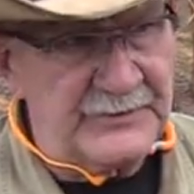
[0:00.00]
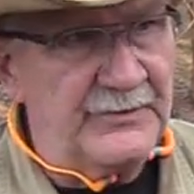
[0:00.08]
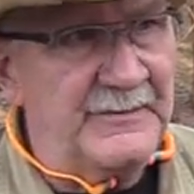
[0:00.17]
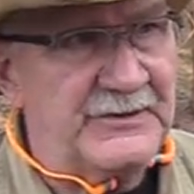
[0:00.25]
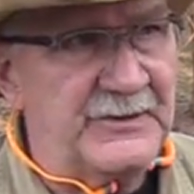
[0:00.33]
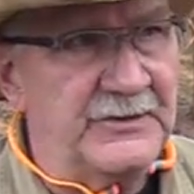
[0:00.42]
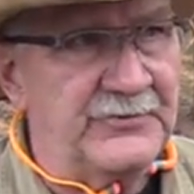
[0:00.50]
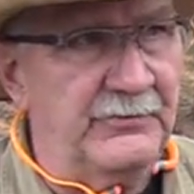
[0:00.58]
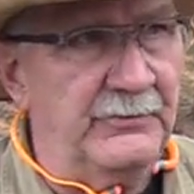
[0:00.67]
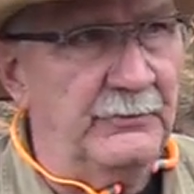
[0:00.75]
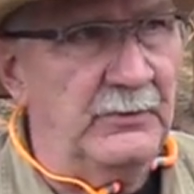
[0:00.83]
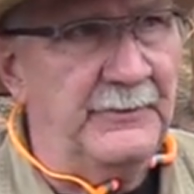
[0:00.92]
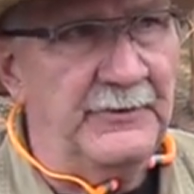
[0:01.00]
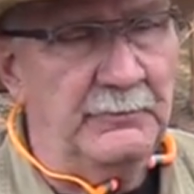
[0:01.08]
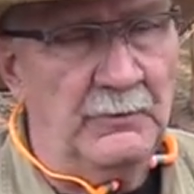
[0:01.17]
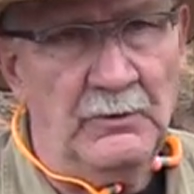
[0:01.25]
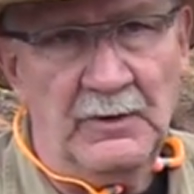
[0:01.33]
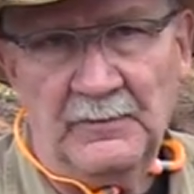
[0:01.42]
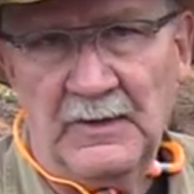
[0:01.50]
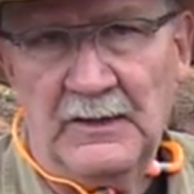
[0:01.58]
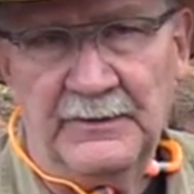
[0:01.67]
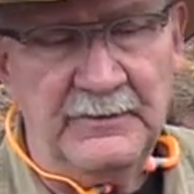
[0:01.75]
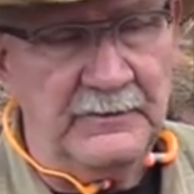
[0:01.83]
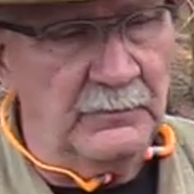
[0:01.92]
so much history with Remington Rolling
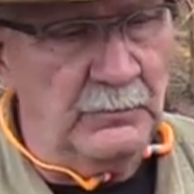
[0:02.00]
Block. You could